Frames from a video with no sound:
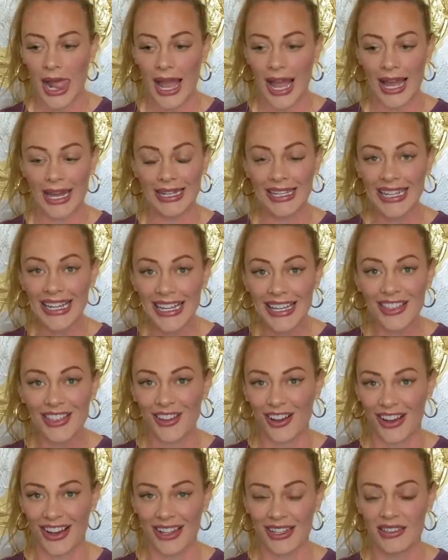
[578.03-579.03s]
And he
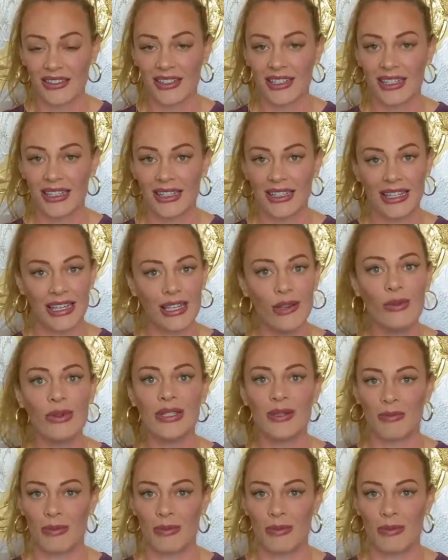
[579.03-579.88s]
thought he was